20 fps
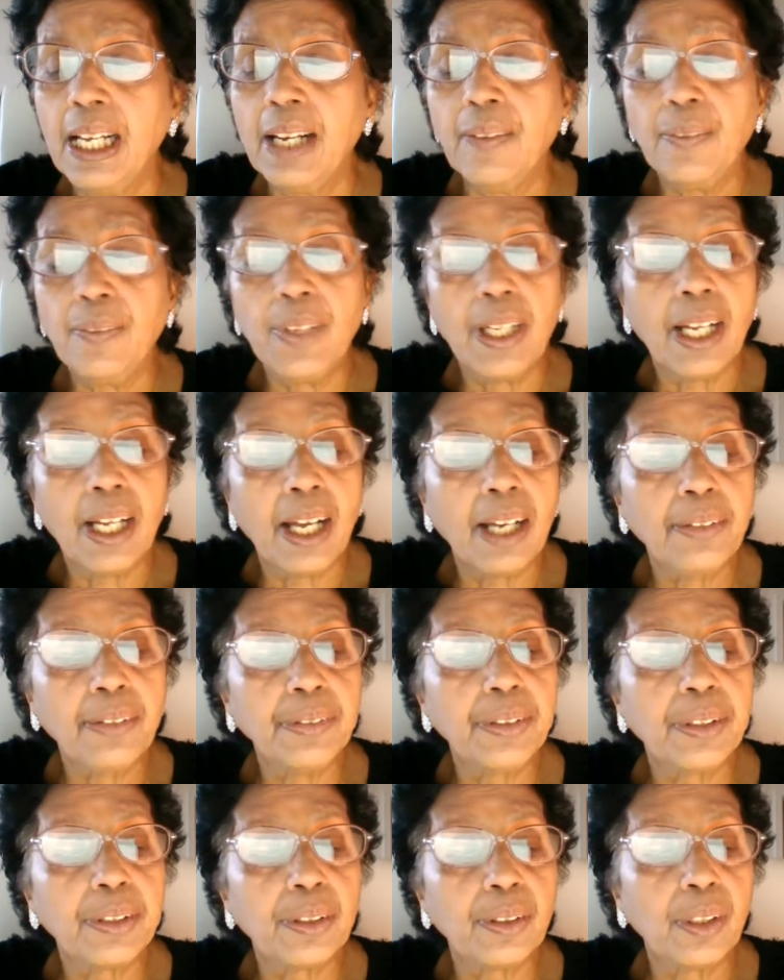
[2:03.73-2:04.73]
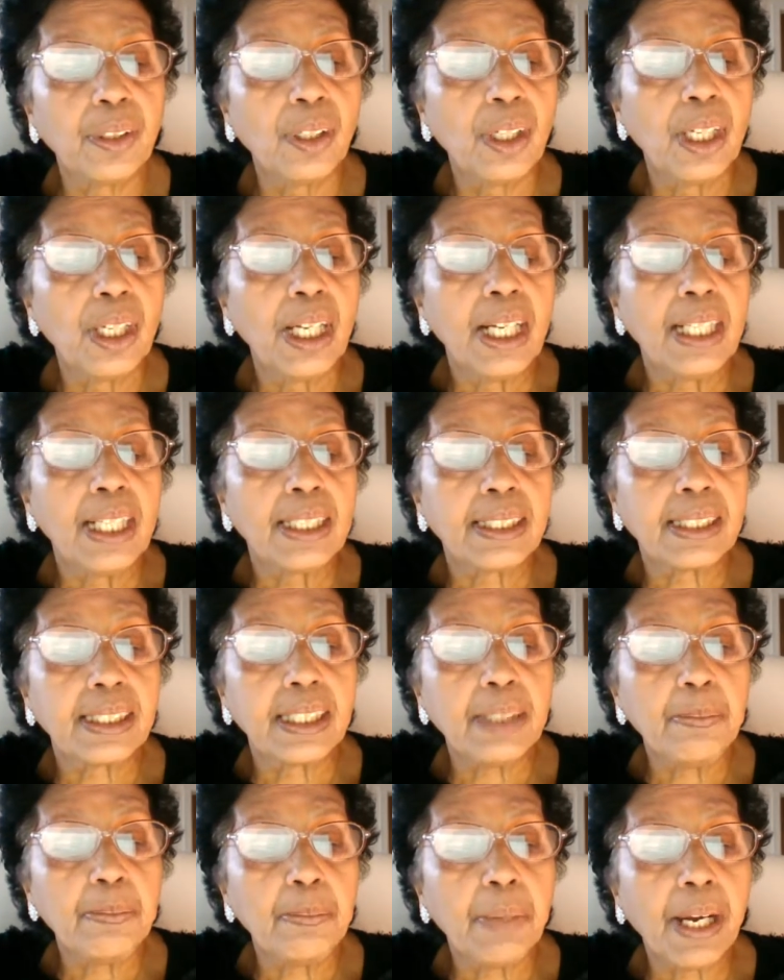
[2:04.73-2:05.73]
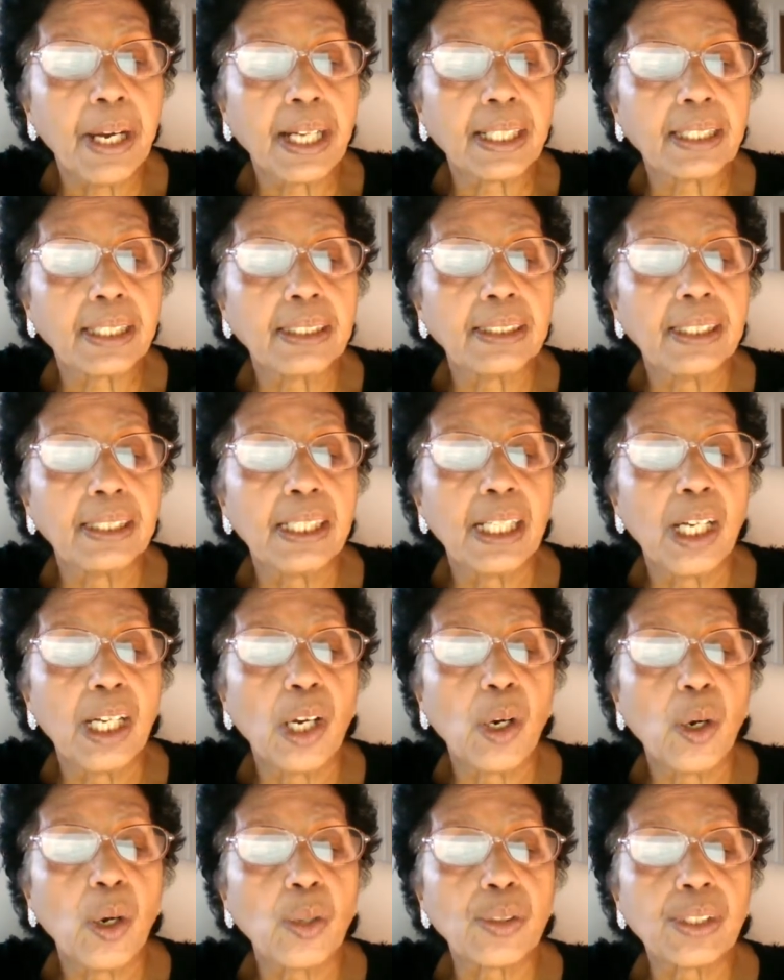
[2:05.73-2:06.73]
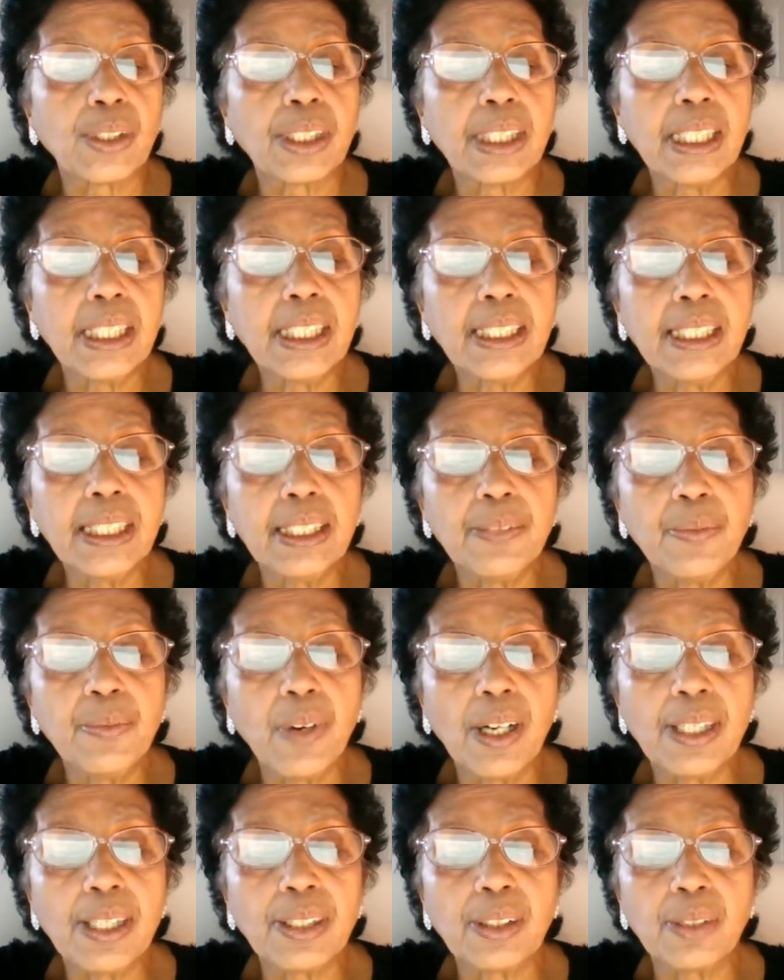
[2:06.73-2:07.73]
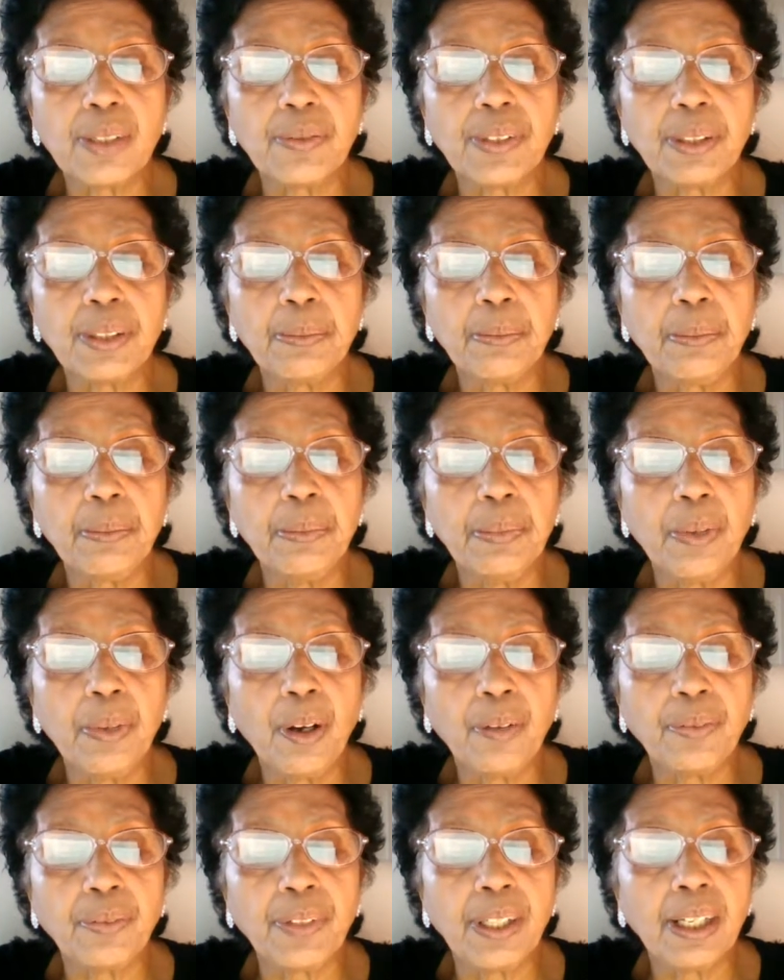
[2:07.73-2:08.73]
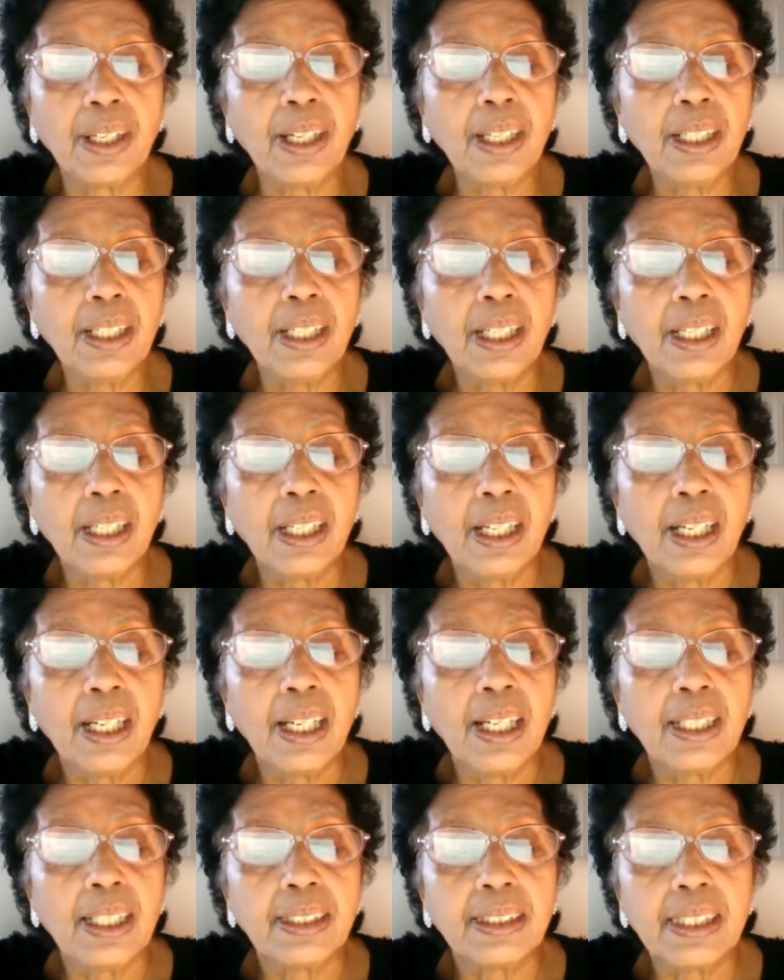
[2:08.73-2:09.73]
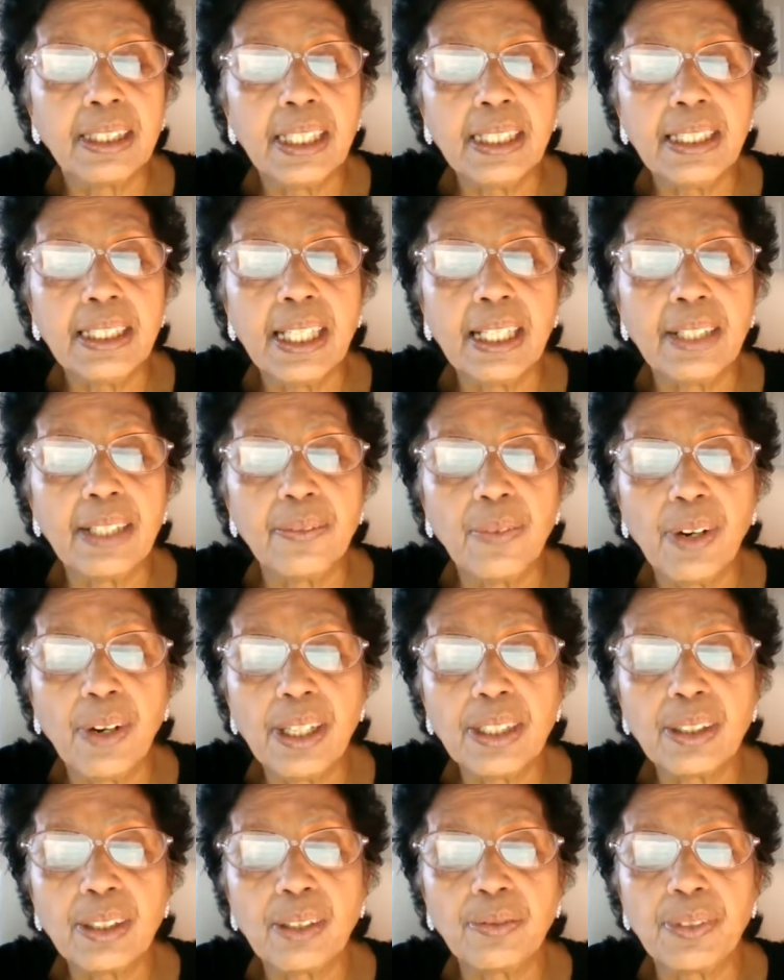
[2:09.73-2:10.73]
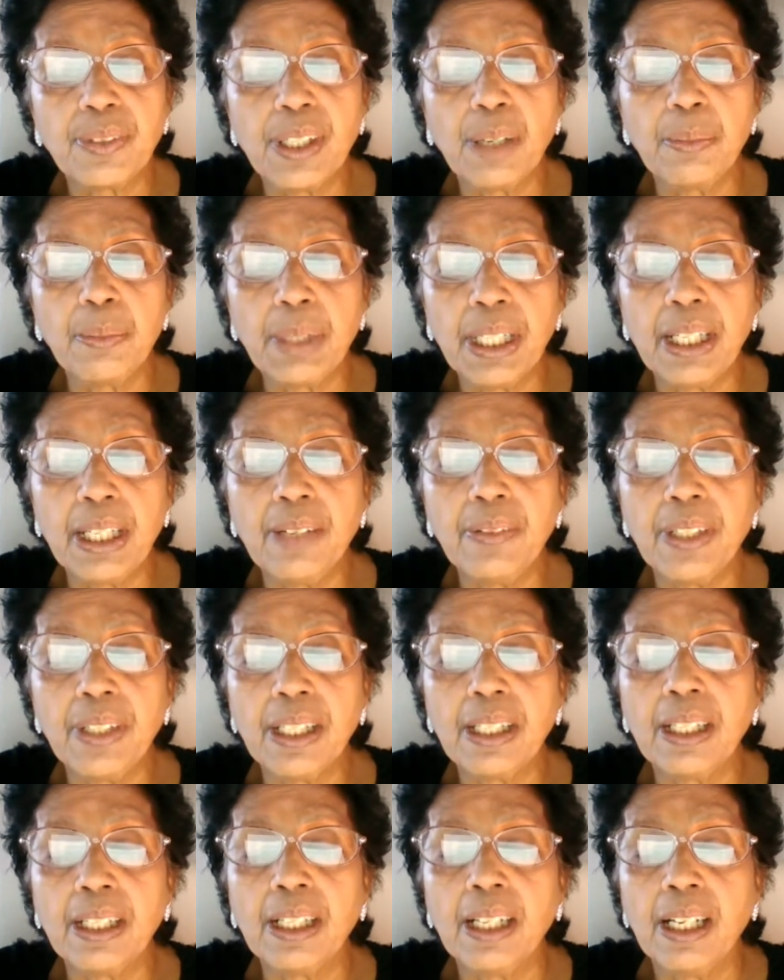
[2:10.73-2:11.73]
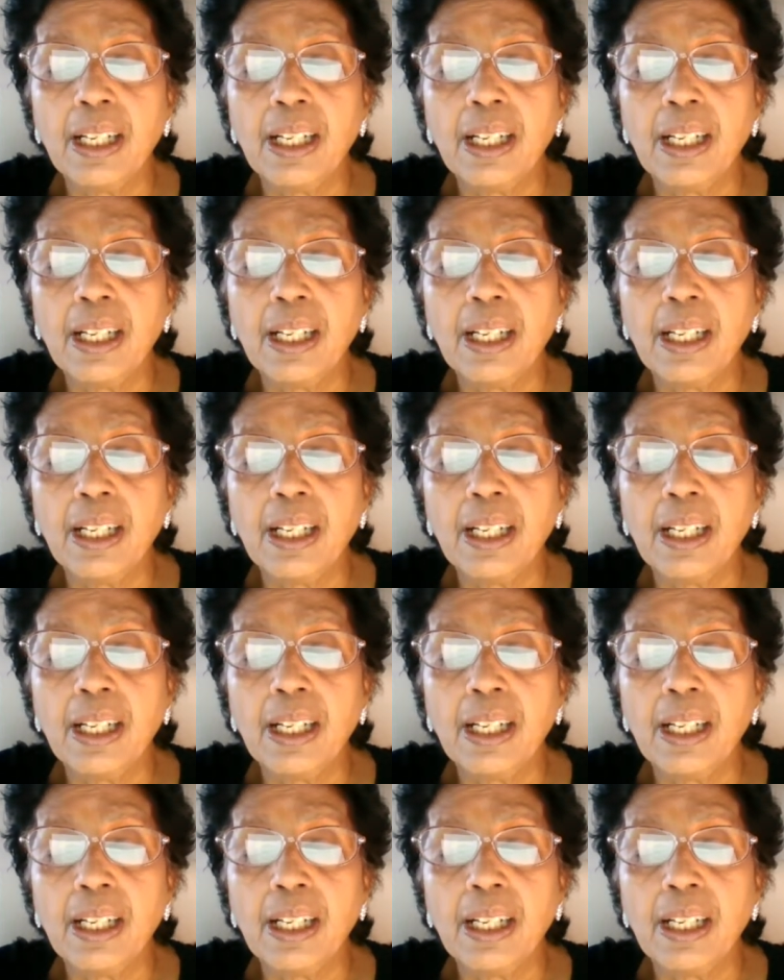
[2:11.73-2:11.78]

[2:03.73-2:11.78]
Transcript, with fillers: will have to sit back or seek the advice of the of their seek the advice of their behavior.